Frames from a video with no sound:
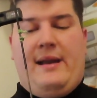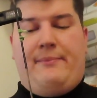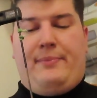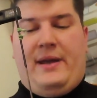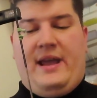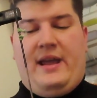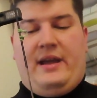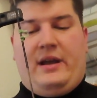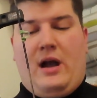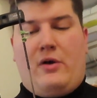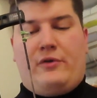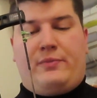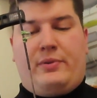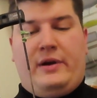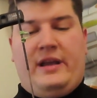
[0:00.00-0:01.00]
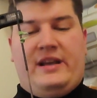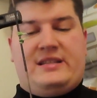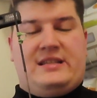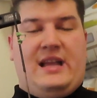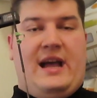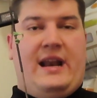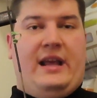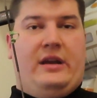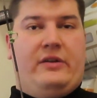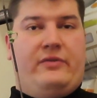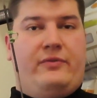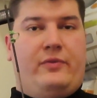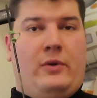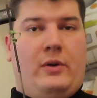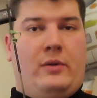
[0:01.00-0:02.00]
paying, I was pretty ecstatic
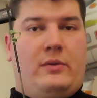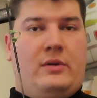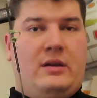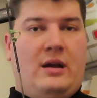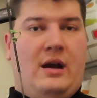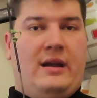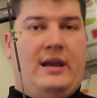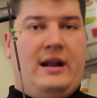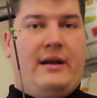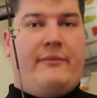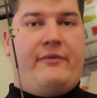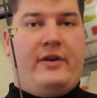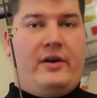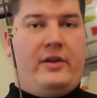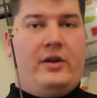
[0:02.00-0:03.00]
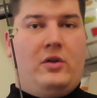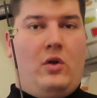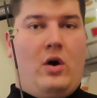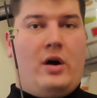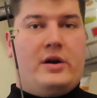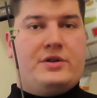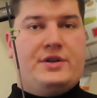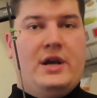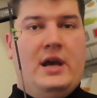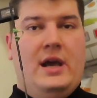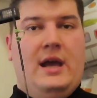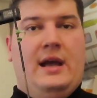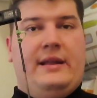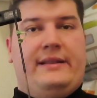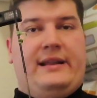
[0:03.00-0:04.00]
for, again, I'm fairly large,
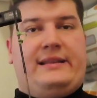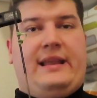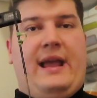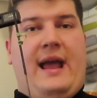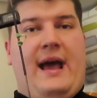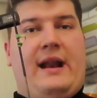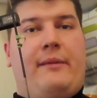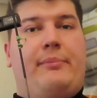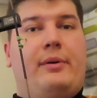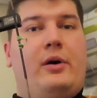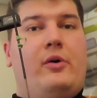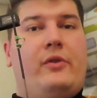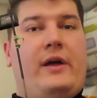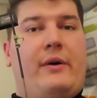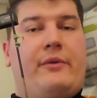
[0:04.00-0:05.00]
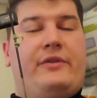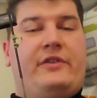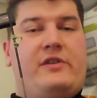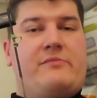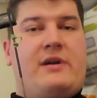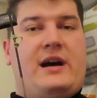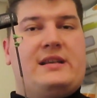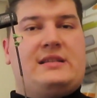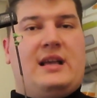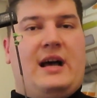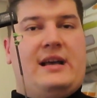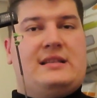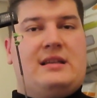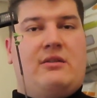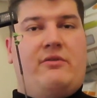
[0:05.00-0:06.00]
that they had a bow that was in my
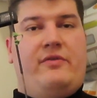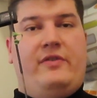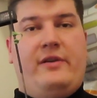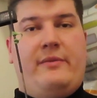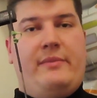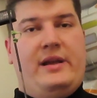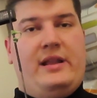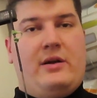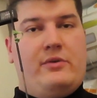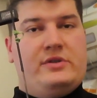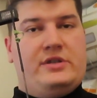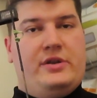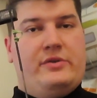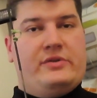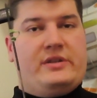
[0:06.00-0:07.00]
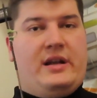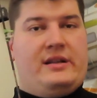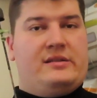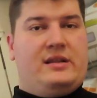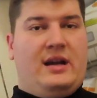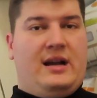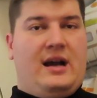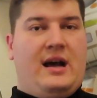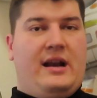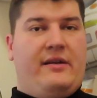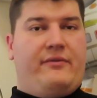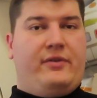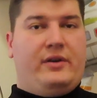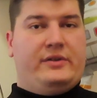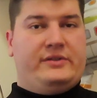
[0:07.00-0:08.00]
size that would fit me that was used. I got
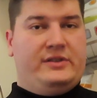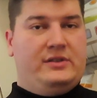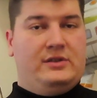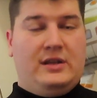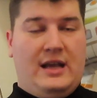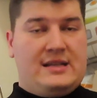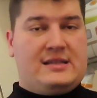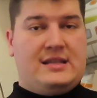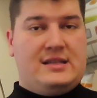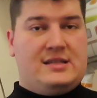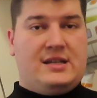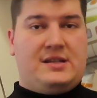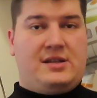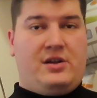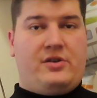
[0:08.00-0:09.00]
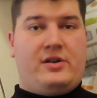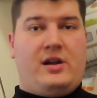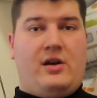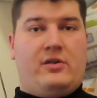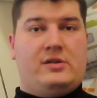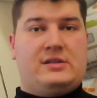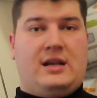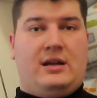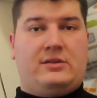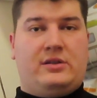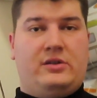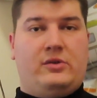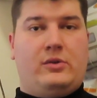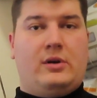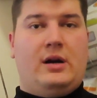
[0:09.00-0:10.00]
it for less than $600 out the
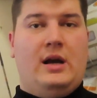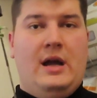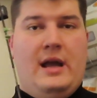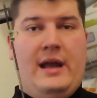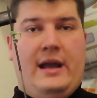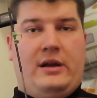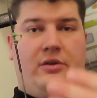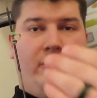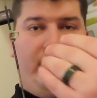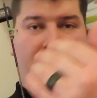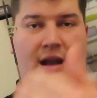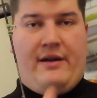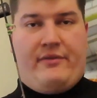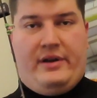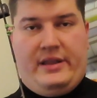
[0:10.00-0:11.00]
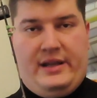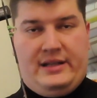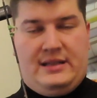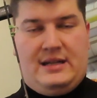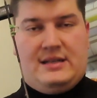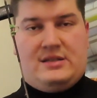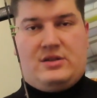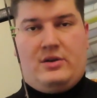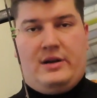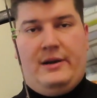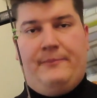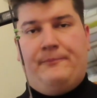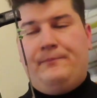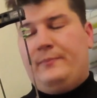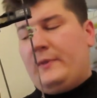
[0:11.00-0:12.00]
door, including everything that is on
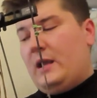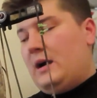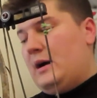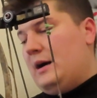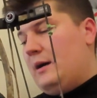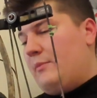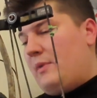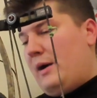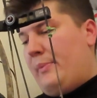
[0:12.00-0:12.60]
it. I